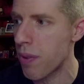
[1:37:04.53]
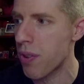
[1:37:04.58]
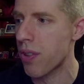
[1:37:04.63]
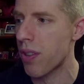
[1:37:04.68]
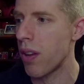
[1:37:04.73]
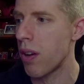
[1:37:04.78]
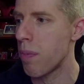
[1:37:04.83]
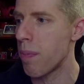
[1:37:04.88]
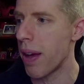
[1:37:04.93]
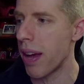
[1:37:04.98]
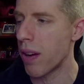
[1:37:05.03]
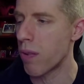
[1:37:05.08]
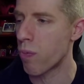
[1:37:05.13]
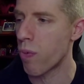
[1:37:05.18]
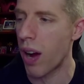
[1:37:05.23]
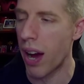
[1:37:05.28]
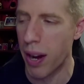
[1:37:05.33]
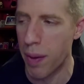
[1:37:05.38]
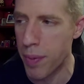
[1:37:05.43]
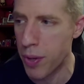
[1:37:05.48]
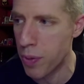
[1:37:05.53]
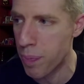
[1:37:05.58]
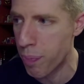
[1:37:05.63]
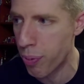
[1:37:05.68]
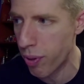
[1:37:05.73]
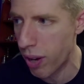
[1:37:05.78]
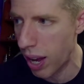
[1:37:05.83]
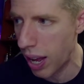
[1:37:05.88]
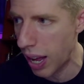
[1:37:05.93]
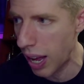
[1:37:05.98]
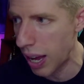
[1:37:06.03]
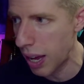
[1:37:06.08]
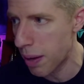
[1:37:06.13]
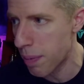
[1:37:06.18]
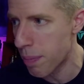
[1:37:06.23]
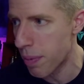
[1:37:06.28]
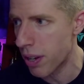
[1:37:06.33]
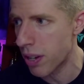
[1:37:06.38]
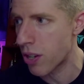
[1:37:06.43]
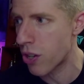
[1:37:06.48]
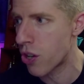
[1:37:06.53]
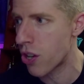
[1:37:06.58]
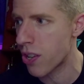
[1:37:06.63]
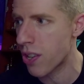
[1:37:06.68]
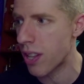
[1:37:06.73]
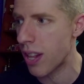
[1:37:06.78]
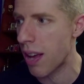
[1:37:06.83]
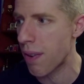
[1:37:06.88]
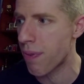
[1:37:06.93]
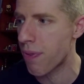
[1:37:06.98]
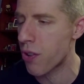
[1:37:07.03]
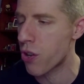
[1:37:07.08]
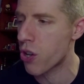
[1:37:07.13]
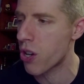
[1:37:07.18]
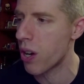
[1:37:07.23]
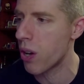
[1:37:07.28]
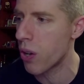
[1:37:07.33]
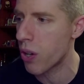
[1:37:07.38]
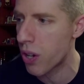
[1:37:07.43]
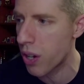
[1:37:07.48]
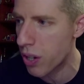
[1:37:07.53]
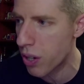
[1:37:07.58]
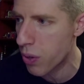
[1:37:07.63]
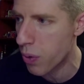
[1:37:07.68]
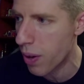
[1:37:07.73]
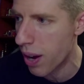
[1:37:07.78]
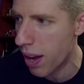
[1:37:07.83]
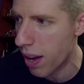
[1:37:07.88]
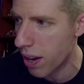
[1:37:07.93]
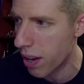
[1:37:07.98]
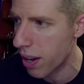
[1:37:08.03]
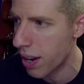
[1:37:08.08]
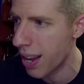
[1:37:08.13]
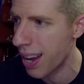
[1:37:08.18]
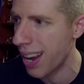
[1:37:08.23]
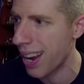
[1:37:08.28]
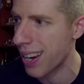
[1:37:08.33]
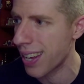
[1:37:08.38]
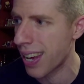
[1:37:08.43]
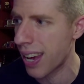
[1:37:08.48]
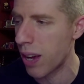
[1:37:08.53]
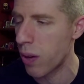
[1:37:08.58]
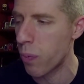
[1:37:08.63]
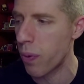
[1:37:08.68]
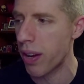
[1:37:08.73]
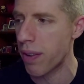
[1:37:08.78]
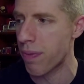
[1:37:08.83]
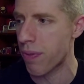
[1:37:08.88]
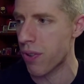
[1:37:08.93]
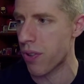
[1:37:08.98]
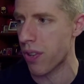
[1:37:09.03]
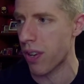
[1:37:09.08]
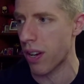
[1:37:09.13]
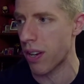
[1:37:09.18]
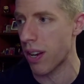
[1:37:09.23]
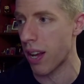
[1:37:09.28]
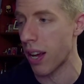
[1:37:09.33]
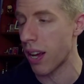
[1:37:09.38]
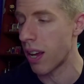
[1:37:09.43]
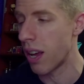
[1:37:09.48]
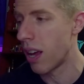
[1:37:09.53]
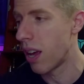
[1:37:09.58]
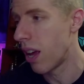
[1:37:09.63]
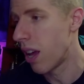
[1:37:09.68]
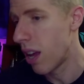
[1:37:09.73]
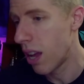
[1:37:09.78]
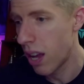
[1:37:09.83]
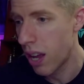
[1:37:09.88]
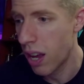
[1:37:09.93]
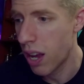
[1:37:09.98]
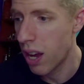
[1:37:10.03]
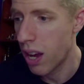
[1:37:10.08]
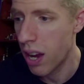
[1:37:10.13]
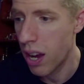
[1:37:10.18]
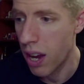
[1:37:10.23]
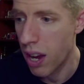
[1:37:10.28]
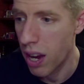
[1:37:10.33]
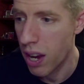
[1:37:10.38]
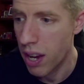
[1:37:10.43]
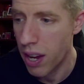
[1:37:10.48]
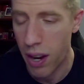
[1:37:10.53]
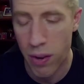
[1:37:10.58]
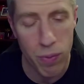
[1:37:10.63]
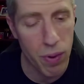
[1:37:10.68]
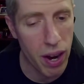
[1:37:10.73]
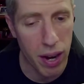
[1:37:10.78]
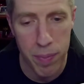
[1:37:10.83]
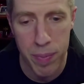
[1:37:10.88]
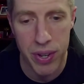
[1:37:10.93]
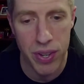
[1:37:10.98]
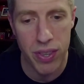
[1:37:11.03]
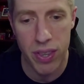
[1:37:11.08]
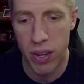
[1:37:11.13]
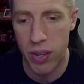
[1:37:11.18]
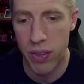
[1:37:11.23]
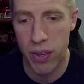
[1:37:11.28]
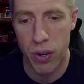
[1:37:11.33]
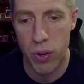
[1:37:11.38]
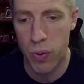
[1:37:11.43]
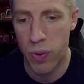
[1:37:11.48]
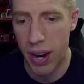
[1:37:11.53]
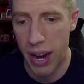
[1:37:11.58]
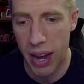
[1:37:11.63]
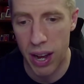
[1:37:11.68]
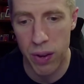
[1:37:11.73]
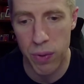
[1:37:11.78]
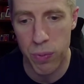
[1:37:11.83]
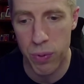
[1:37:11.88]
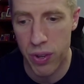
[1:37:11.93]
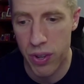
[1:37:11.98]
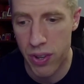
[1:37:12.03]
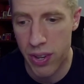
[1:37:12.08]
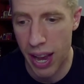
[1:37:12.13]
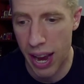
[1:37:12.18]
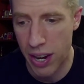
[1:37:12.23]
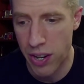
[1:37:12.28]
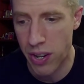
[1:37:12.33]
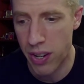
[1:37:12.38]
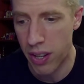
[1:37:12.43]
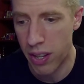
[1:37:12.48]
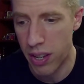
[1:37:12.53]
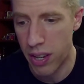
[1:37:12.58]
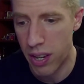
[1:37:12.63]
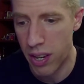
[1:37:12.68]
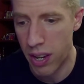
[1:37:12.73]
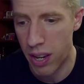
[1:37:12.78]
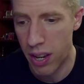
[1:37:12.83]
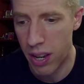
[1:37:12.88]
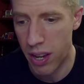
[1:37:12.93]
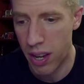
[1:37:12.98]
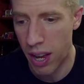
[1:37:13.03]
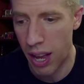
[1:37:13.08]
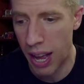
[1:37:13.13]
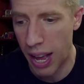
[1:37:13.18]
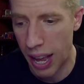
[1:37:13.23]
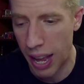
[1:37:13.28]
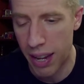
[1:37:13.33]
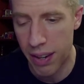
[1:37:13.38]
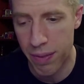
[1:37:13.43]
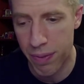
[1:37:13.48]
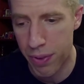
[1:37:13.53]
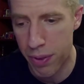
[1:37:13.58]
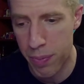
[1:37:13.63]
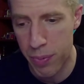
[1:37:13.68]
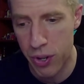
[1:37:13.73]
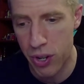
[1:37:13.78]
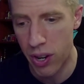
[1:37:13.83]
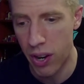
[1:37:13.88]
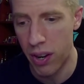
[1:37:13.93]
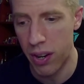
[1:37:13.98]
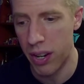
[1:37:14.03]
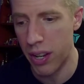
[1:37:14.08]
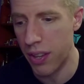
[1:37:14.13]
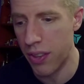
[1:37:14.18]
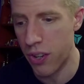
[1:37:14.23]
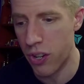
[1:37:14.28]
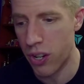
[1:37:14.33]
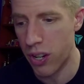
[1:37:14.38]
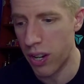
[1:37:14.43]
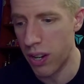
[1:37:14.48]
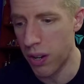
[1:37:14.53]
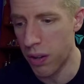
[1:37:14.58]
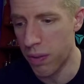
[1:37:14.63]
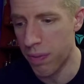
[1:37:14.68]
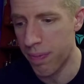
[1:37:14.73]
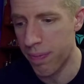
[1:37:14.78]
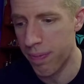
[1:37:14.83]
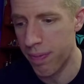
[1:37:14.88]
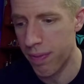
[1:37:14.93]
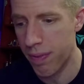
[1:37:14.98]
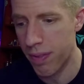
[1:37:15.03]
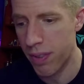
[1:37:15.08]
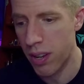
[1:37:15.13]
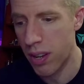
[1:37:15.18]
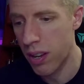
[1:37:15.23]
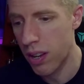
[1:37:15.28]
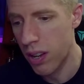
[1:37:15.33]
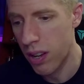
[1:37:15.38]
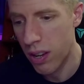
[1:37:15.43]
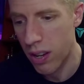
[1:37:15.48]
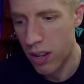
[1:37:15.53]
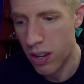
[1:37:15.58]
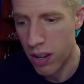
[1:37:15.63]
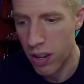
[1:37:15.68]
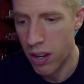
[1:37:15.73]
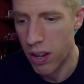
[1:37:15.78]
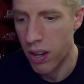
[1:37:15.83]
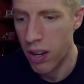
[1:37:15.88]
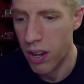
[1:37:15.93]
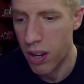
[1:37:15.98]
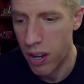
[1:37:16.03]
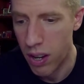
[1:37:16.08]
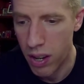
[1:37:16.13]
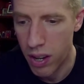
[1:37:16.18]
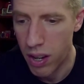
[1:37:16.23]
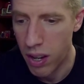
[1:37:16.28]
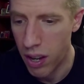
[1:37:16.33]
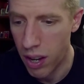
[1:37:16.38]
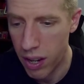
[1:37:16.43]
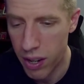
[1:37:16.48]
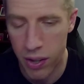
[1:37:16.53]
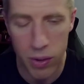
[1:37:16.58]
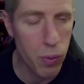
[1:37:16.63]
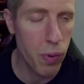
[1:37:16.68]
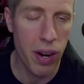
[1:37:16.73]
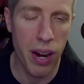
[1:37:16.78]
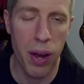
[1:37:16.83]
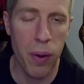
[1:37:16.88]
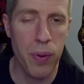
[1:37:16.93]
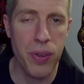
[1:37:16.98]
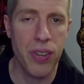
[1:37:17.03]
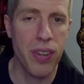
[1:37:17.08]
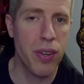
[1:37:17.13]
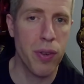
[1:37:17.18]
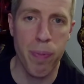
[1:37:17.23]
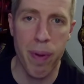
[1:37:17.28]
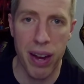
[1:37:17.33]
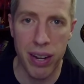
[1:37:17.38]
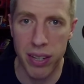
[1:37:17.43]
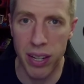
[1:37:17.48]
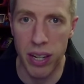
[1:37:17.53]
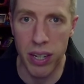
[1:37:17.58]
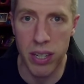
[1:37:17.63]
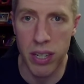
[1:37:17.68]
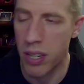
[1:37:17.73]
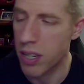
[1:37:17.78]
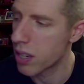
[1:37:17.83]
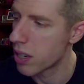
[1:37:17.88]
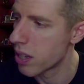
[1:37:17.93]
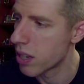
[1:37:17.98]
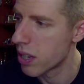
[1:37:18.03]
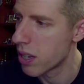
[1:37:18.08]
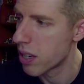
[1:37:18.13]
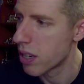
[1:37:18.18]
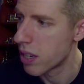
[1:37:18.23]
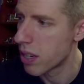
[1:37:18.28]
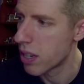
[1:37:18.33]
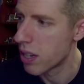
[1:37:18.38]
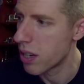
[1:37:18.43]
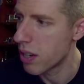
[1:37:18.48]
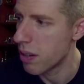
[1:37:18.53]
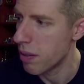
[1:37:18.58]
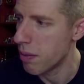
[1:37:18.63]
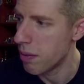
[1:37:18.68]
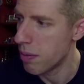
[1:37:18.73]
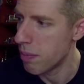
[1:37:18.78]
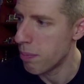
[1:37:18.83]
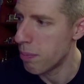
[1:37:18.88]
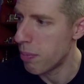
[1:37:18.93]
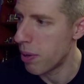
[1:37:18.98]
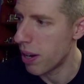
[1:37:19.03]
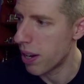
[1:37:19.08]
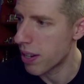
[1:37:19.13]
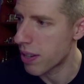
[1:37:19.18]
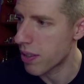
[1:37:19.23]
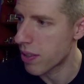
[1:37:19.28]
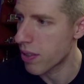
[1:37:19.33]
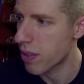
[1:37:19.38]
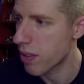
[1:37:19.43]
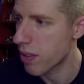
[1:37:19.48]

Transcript: him the snowman. Rodimus Prime just left the show. Good crowd on hand. Can't wait for Sunday. Yeah, Rodimus, the, the crowd was actually uh, hot for the majority of the show. I don't know what I was expecting, but